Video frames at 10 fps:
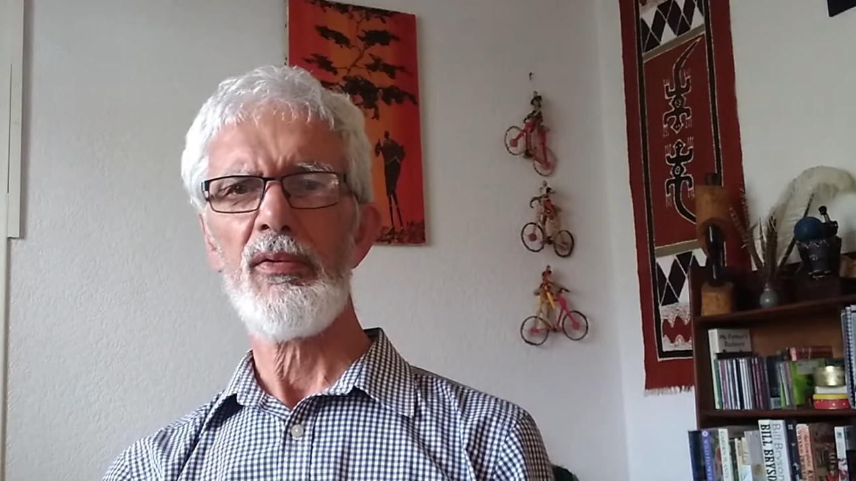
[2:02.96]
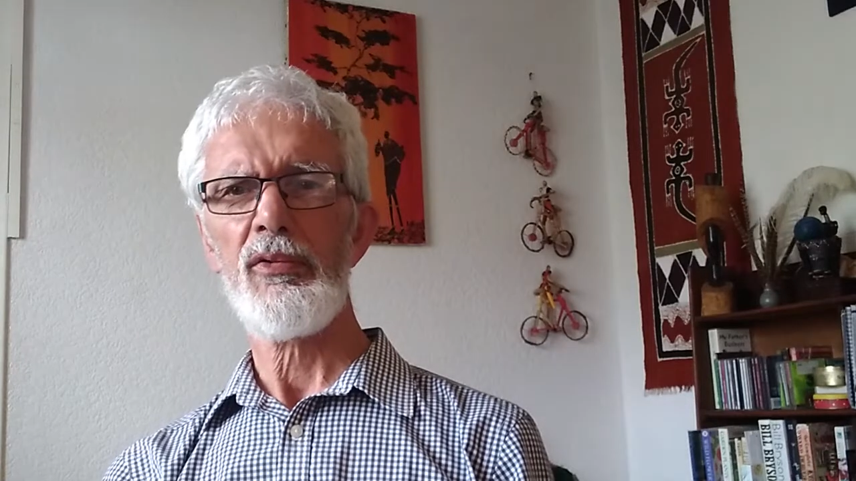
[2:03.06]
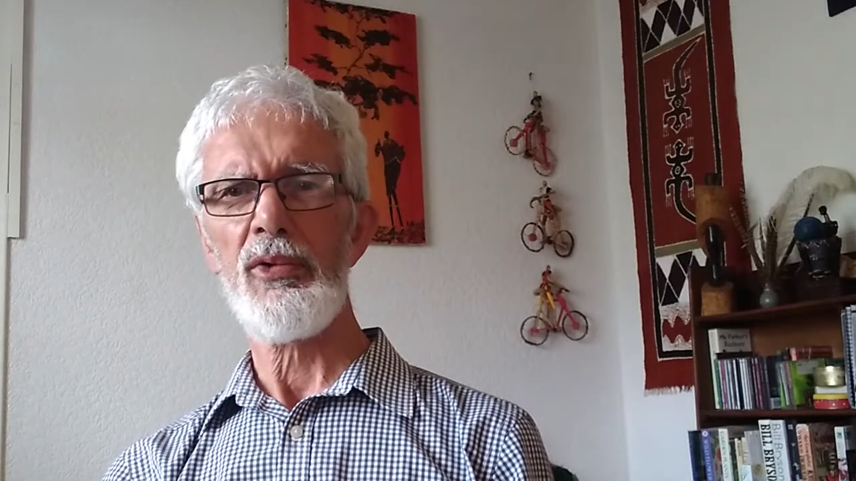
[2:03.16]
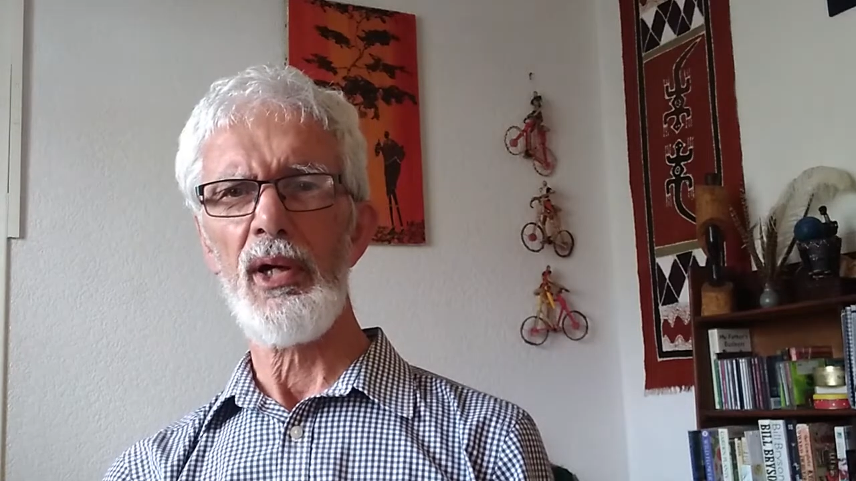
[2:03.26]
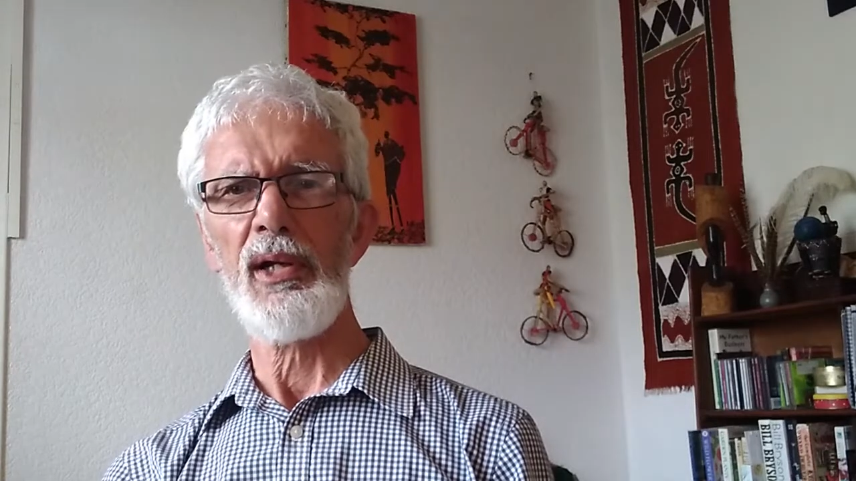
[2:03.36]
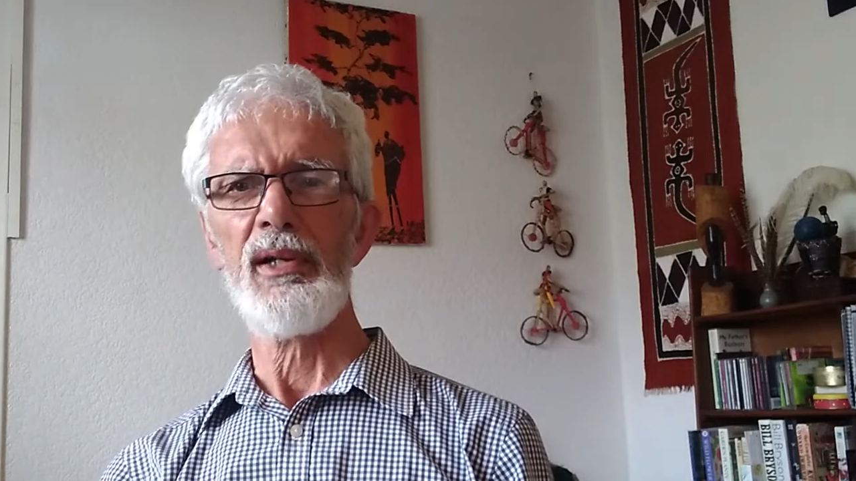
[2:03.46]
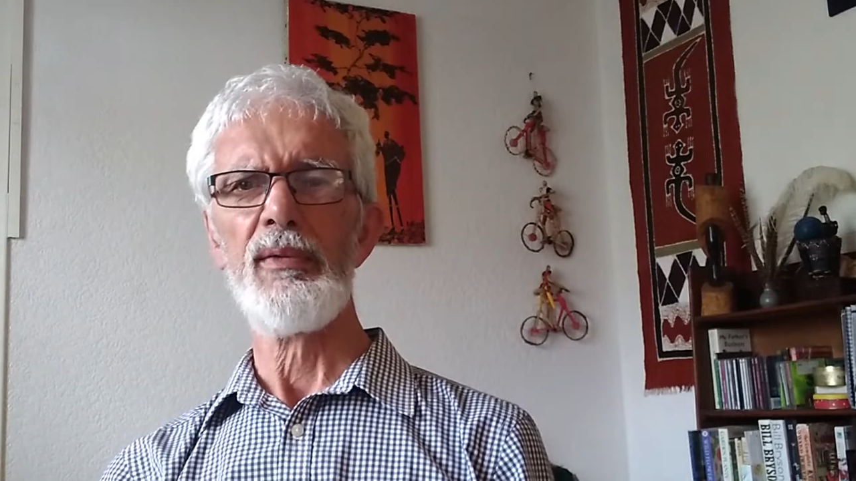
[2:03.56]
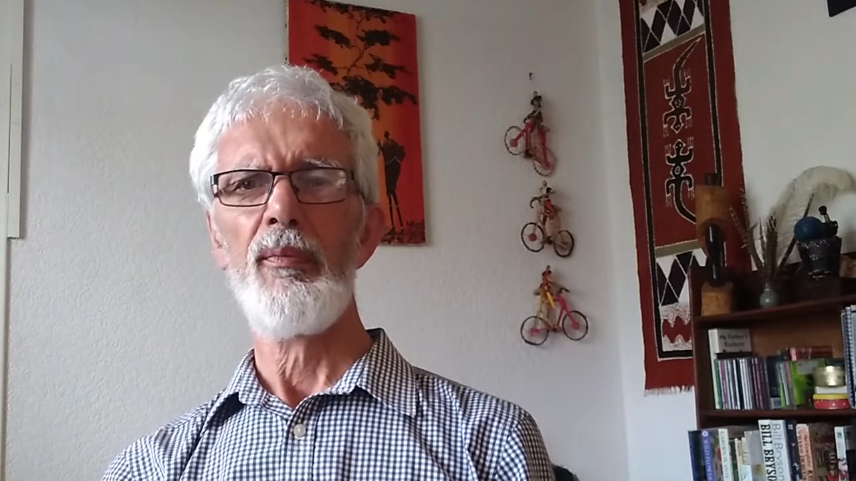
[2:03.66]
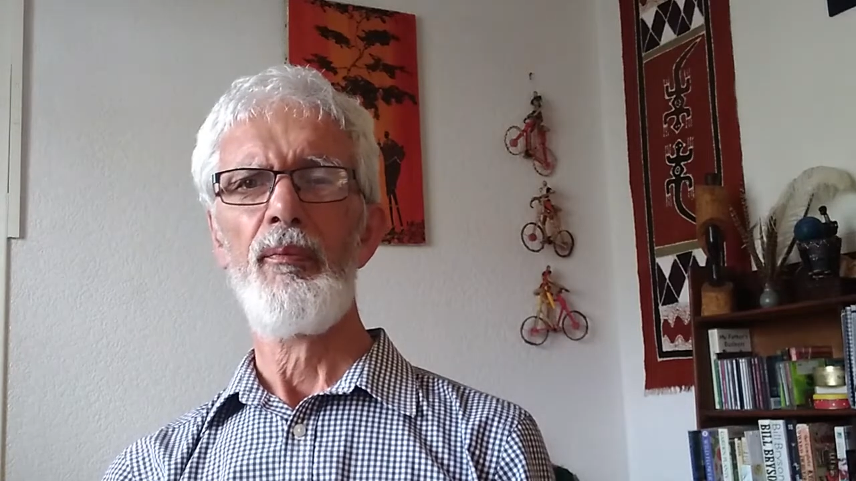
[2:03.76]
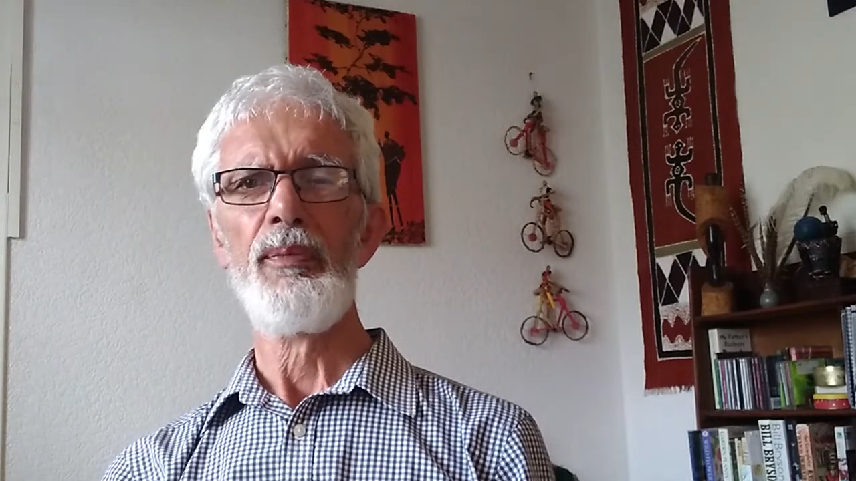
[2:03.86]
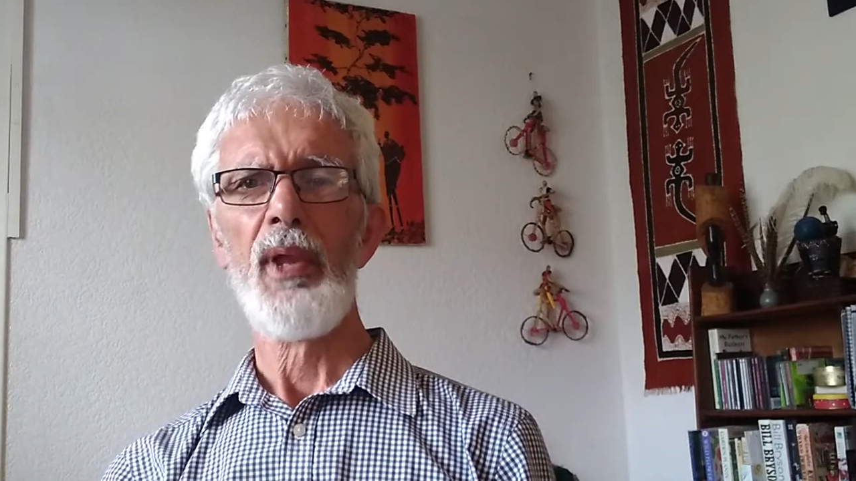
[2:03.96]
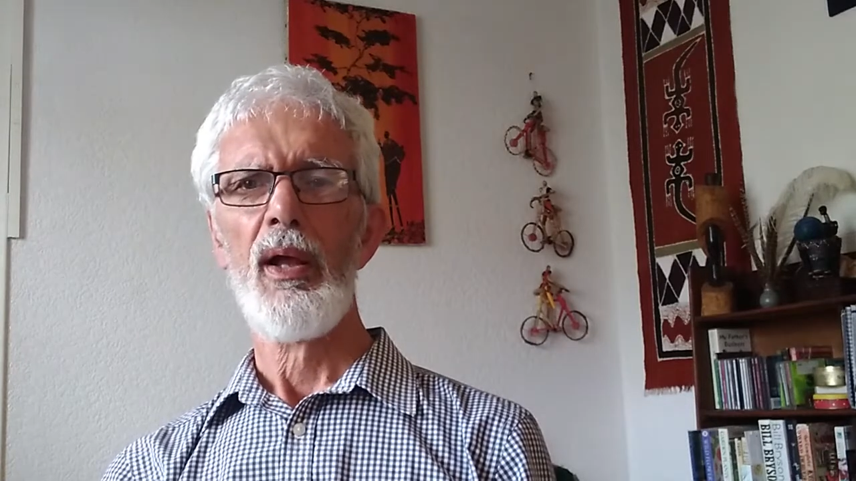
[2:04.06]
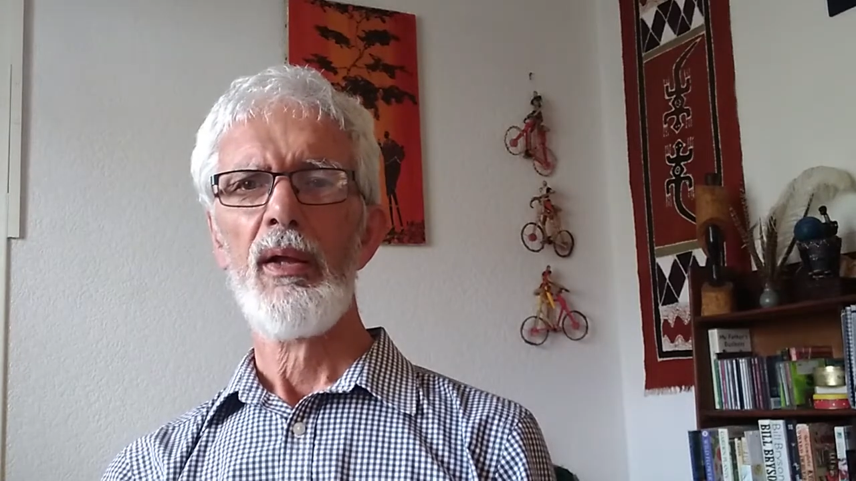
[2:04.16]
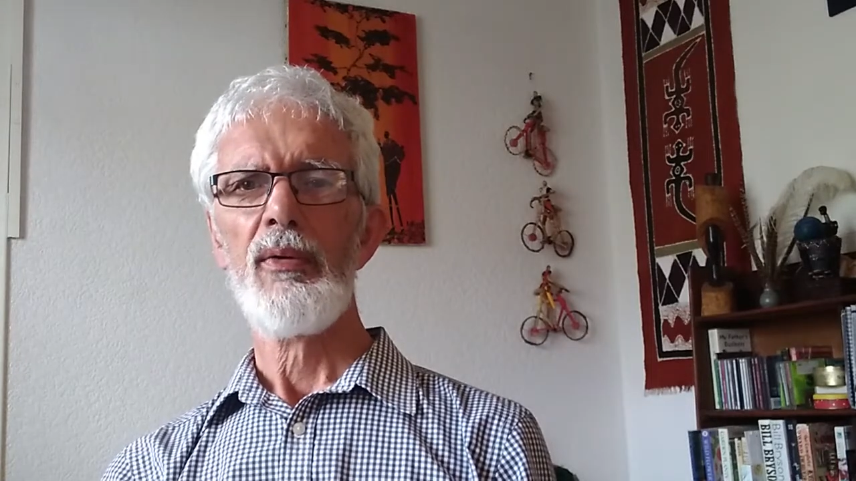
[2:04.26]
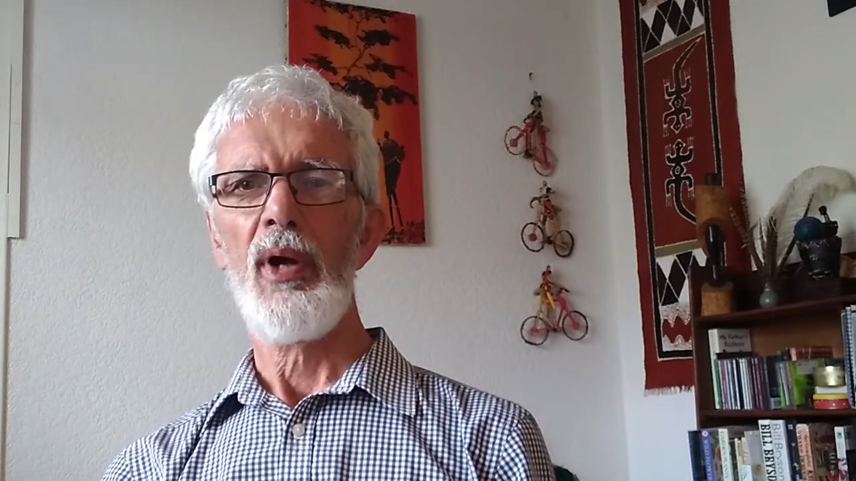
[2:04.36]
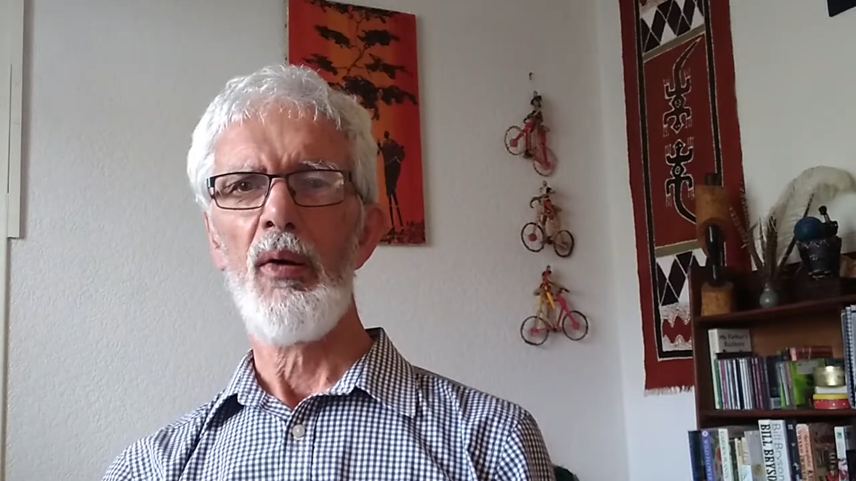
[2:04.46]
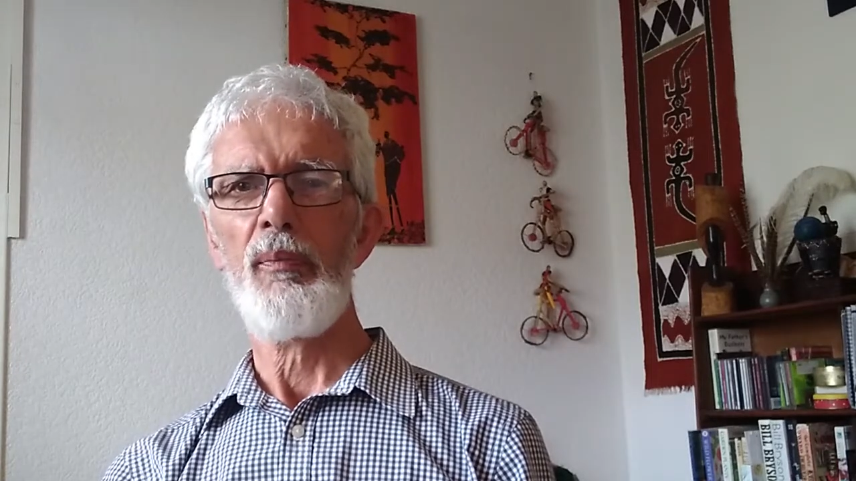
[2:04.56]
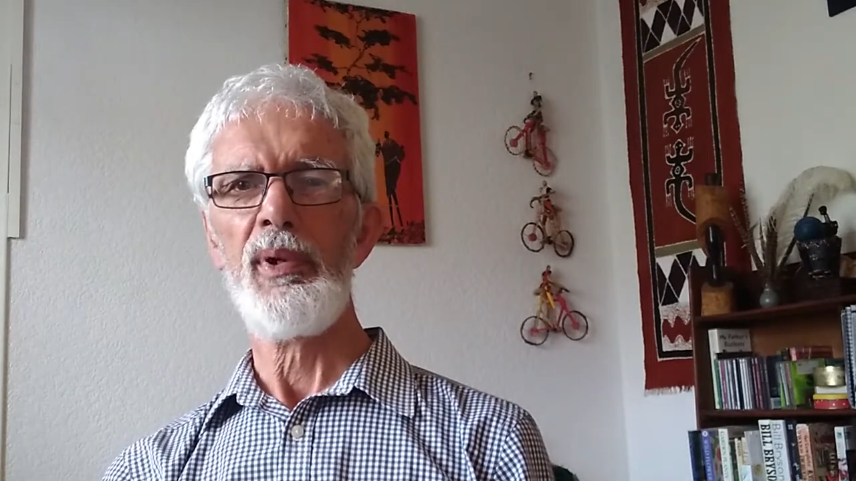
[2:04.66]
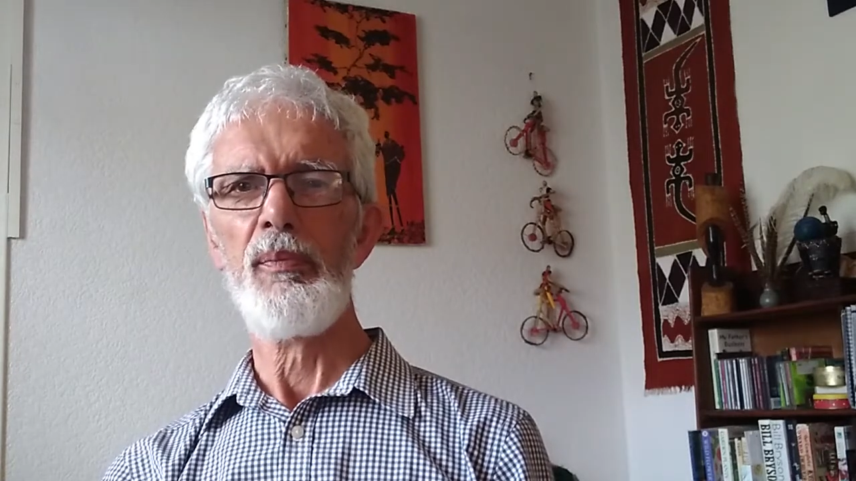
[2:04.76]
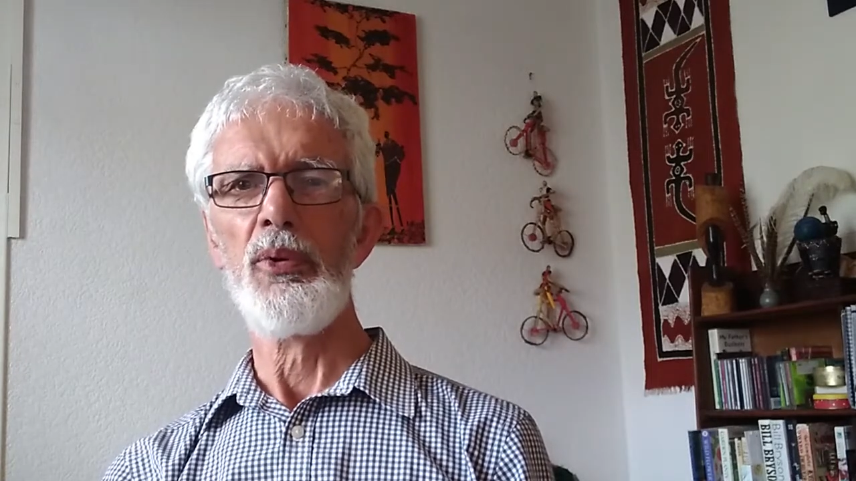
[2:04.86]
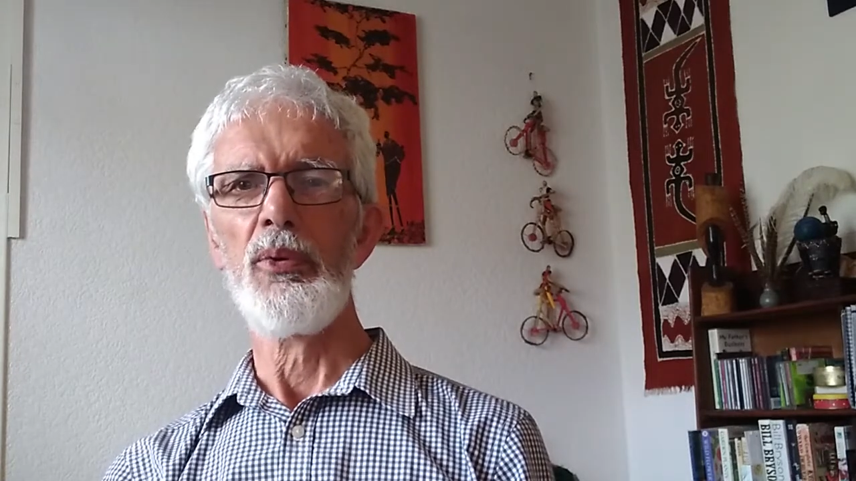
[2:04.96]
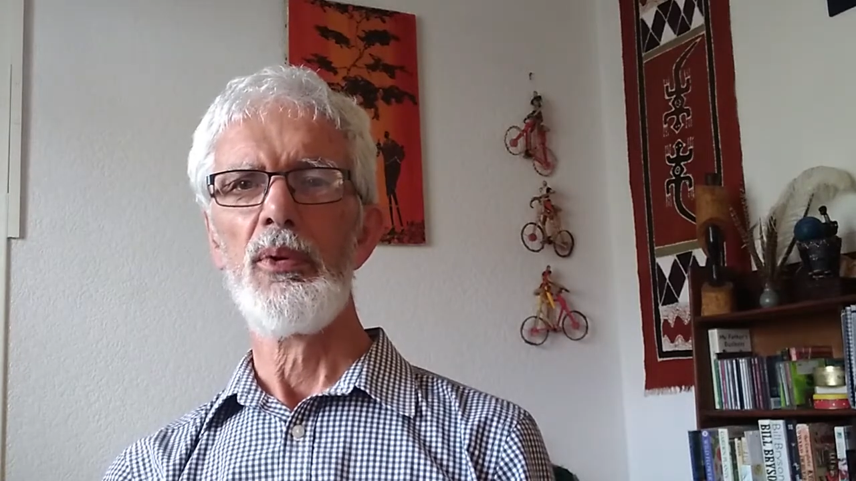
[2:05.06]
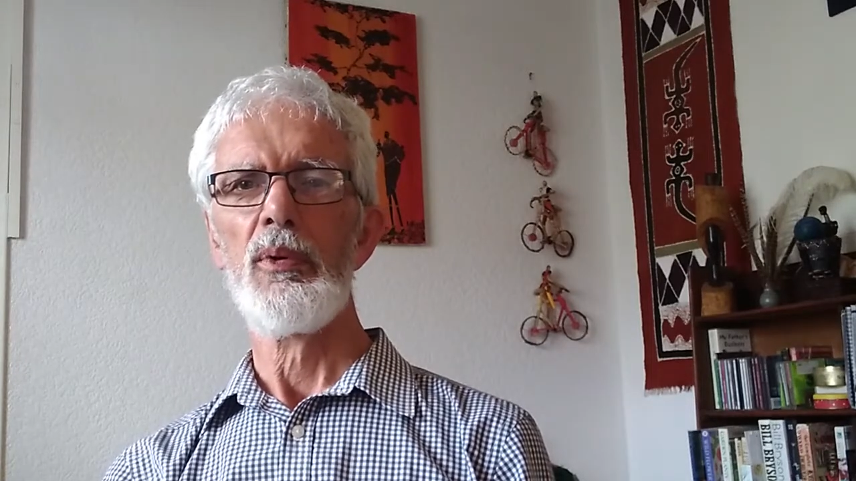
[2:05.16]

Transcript: trying to help people